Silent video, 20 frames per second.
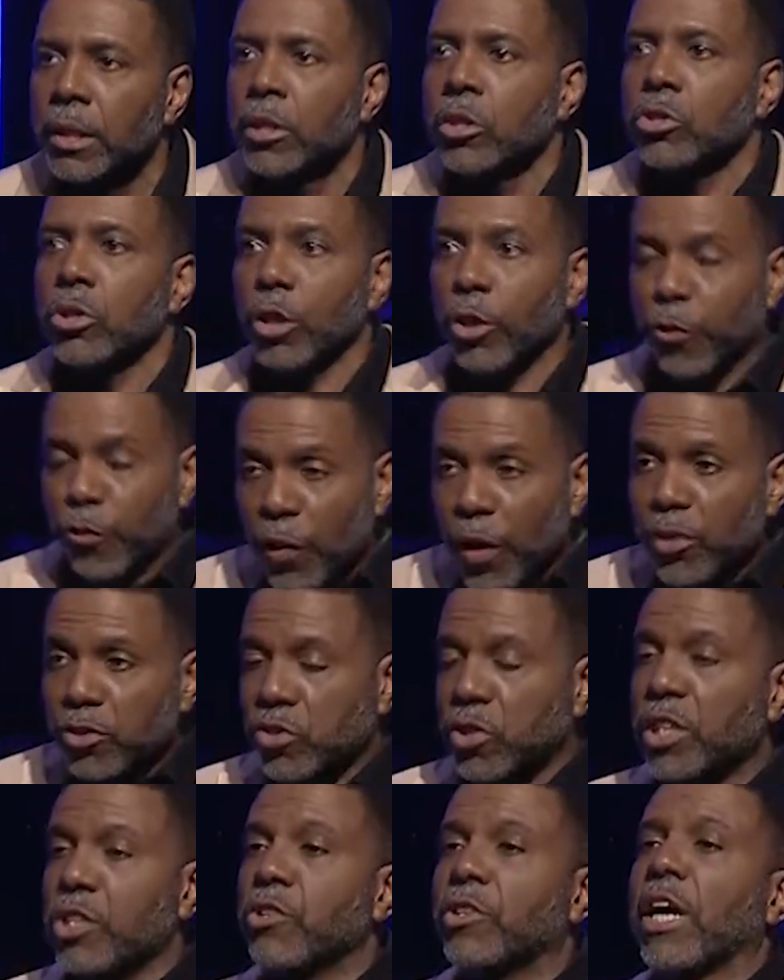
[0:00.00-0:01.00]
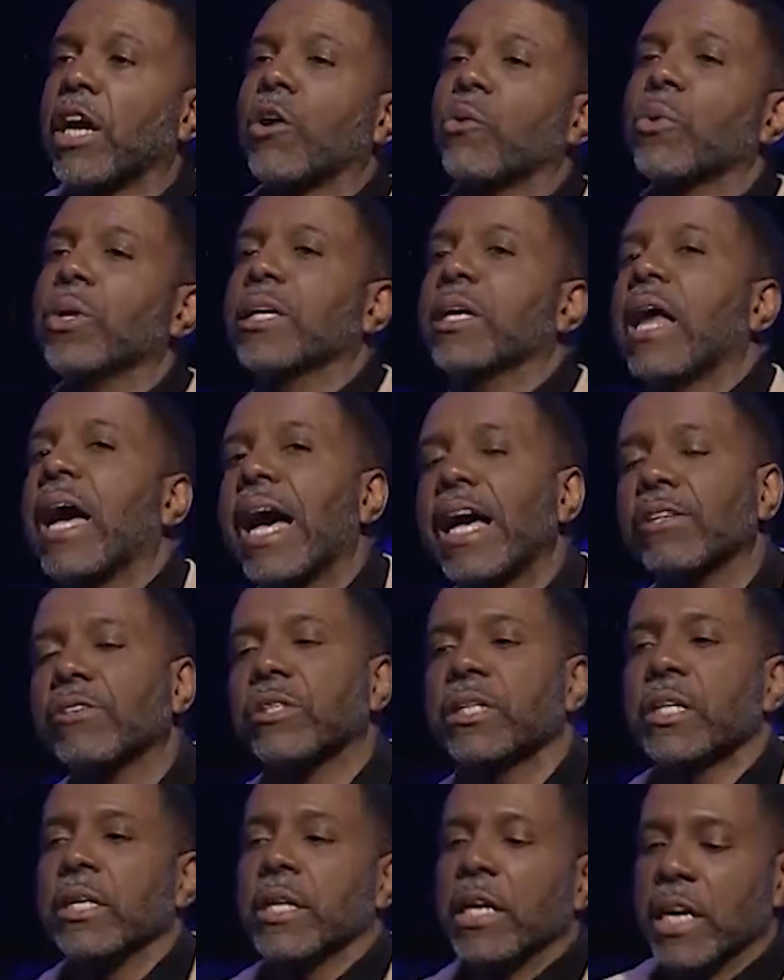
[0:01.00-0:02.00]
So the first thing you got to realize
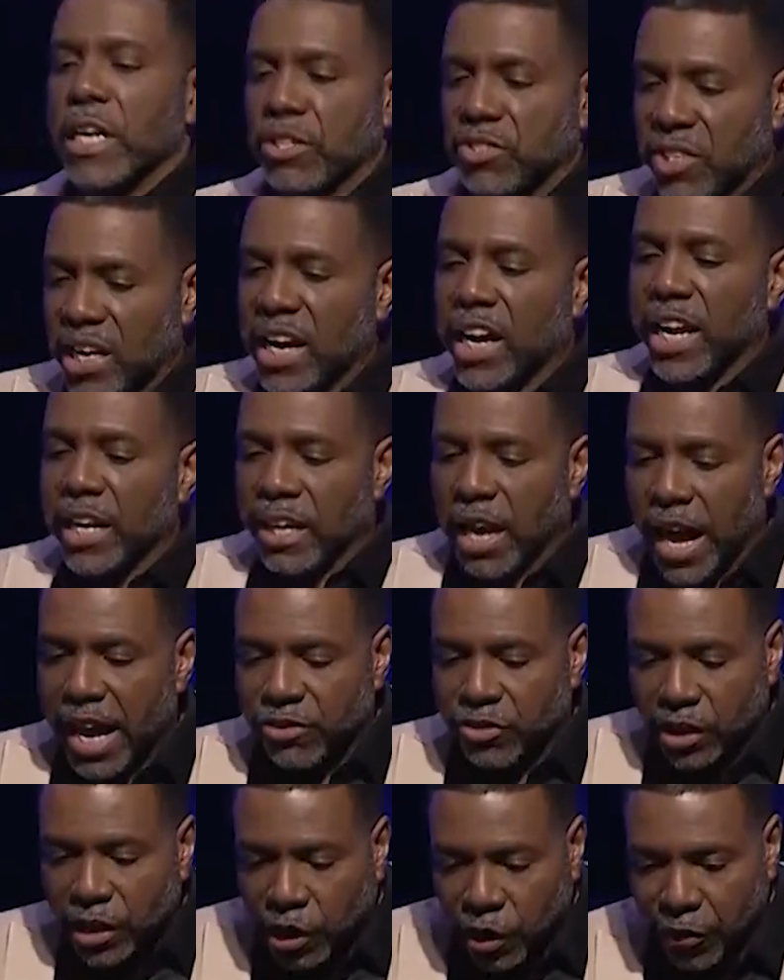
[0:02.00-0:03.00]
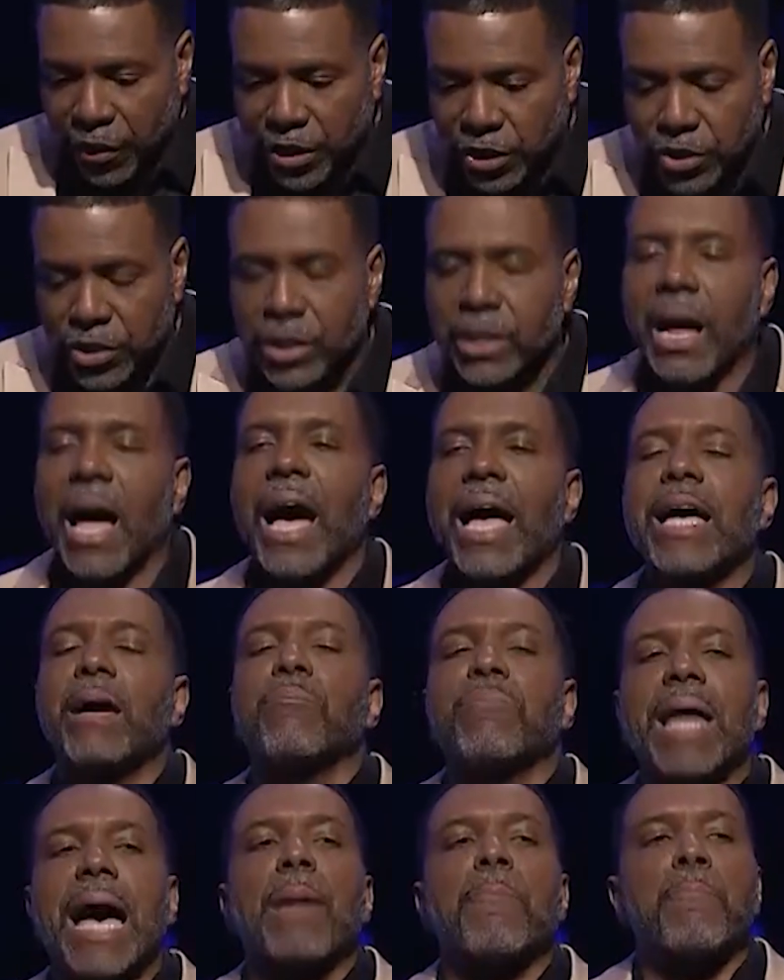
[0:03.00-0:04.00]
is that as a Christian, I
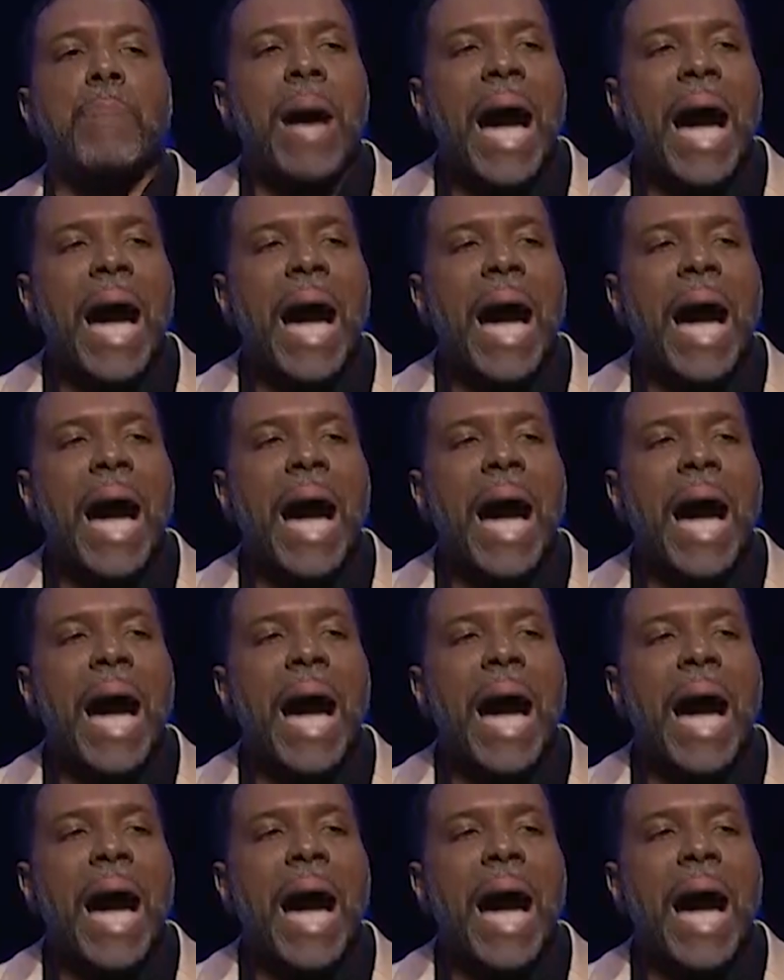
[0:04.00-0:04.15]
am not